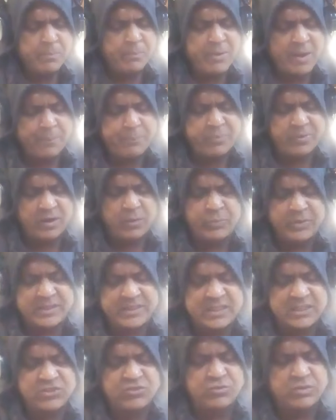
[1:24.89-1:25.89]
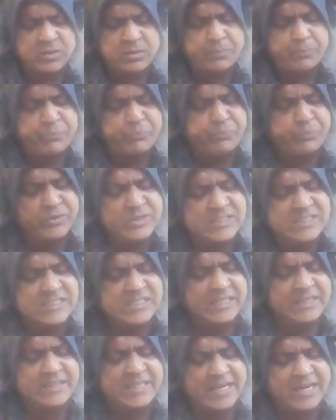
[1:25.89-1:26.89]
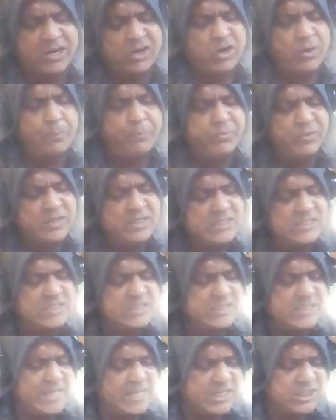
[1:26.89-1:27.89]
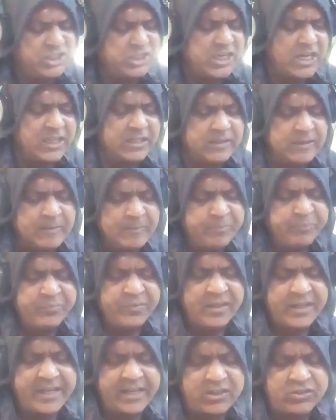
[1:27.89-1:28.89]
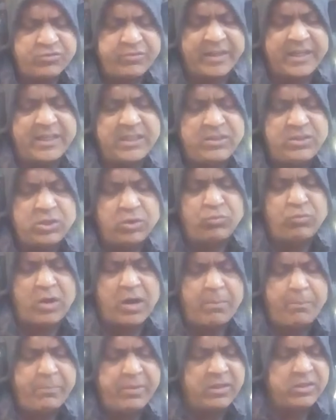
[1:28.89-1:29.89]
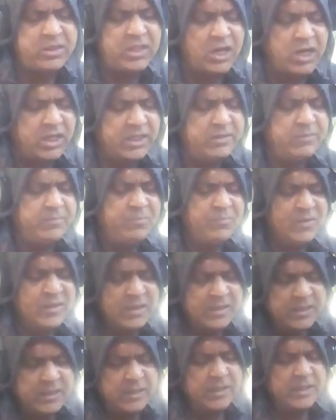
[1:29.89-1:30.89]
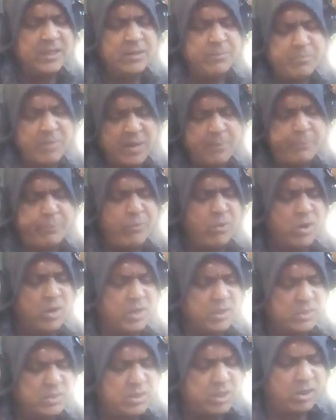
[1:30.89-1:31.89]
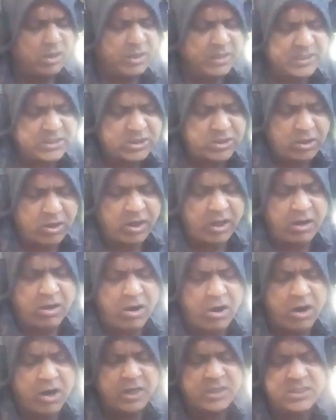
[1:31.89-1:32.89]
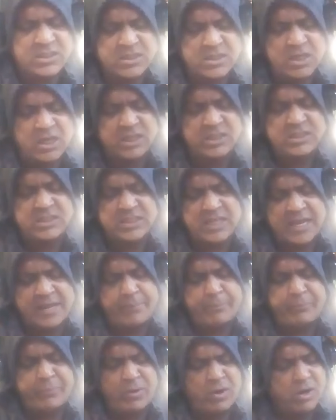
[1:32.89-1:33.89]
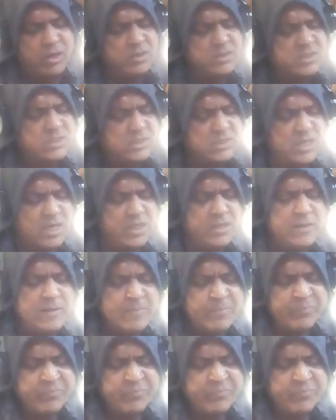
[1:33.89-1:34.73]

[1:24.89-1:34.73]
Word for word: popular with district precinct, our police station. Get ready to rumble, done. In my part of tongue, it's all hearts, guts, and balls, son.